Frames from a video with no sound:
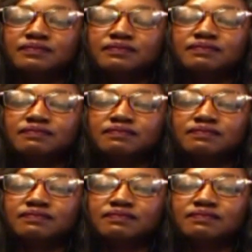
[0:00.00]

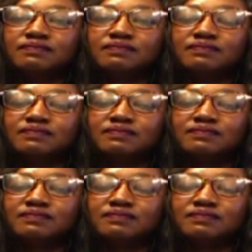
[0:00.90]

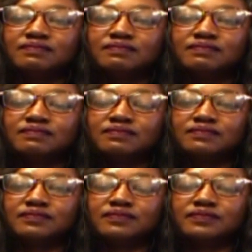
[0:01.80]

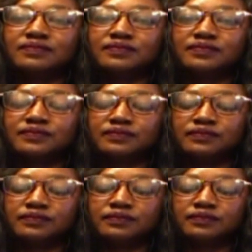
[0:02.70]

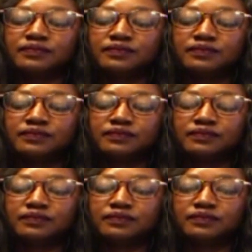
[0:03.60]

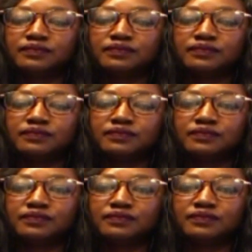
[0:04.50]

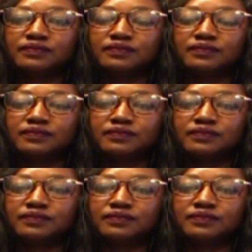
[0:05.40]

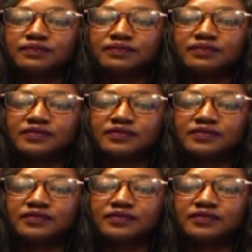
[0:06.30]
[no speech]